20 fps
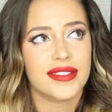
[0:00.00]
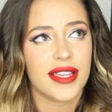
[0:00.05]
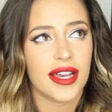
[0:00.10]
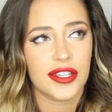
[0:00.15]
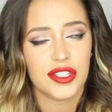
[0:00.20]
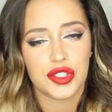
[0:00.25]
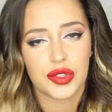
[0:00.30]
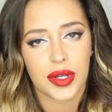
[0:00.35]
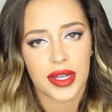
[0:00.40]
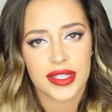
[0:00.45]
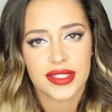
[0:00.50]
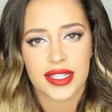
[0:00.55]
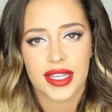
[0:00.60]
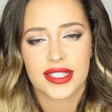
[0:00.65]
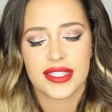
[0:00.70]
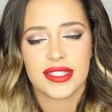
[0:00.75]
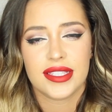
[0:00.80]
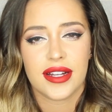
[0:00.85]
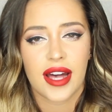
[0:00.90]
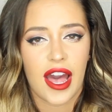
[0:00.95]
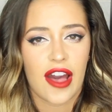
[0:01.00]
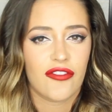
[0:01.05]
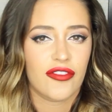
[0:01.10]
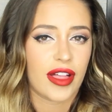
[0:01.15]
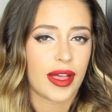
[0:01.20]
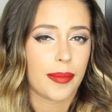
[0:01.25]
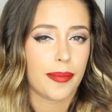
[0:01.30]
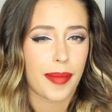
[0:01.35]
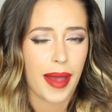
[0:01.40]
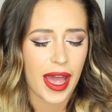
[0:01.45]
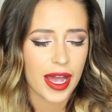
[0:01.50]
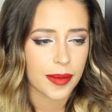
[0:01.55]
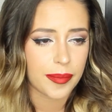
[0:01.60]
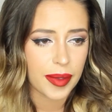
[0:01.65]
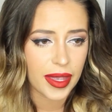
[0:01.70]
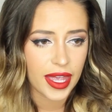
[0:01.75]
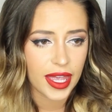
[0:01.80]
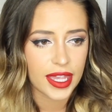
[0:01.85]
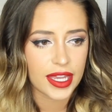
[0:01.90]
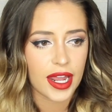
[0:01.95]
SI joints I still have like
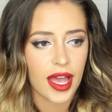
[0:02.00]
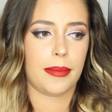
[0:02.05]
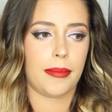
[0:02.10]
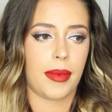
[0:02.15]
back pain